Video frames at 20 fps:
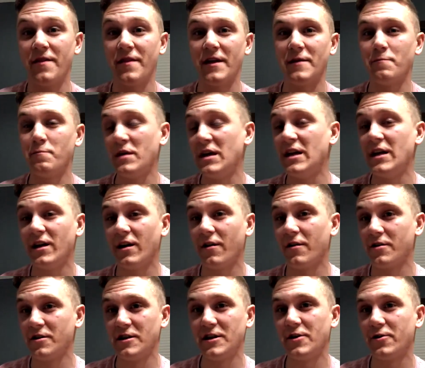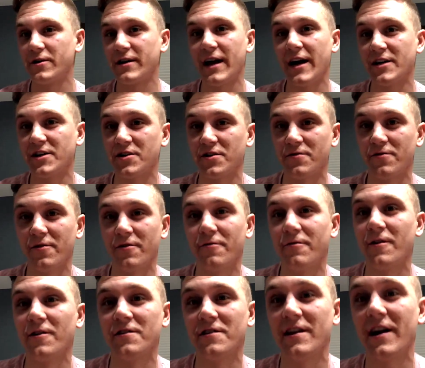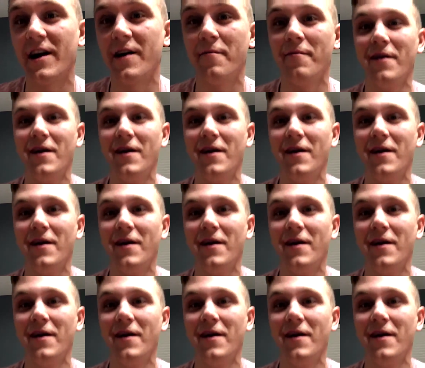then meeting other geocachers for the first time.